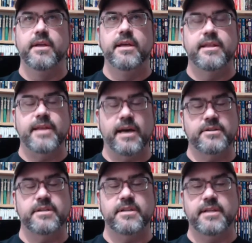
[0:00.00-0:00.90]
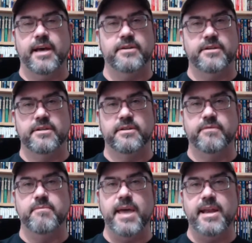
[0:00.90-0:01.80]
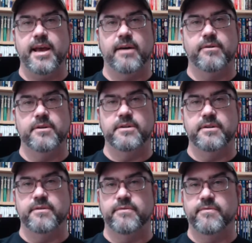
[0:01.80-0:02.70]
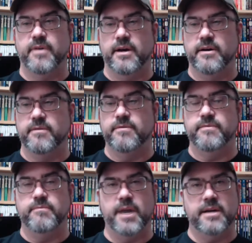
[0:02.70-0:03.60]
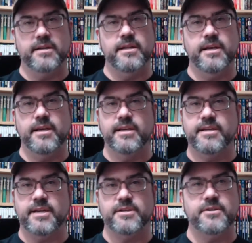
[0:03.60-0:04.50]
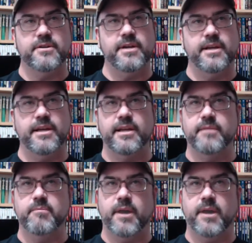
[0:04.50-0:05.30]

you know, thousands and thousands of man hours of modeling and texturing and